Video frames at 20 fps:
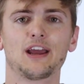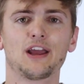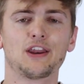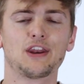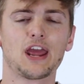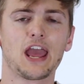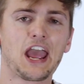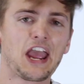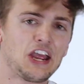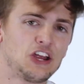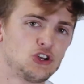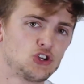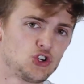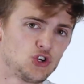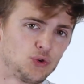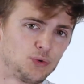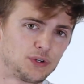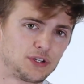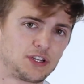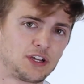an
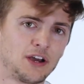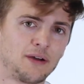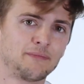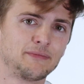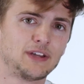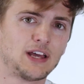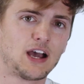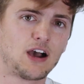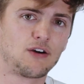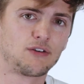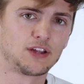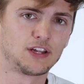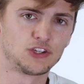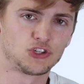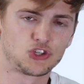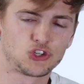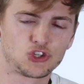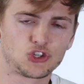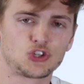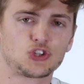angel would come down and
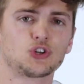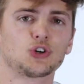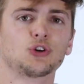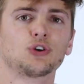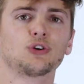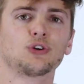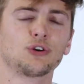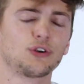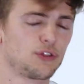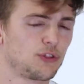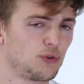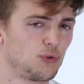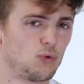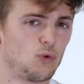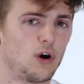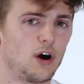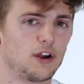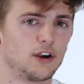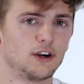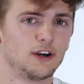stir the
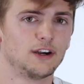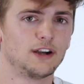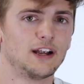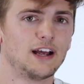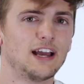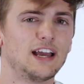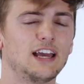water.